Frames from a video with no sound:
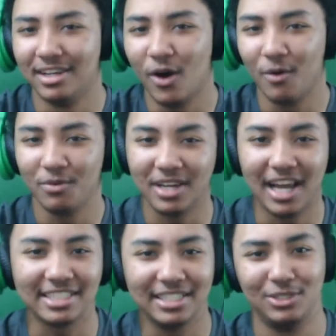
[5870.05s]
Hope you
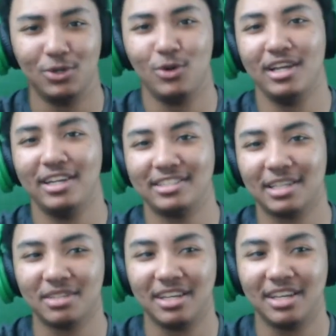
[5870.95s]
guys enjoyed
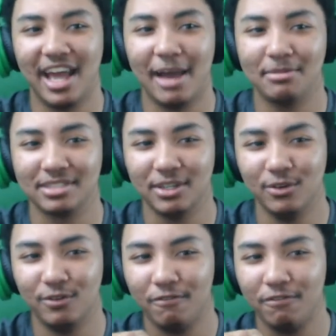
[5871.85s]
Sub Sunday episode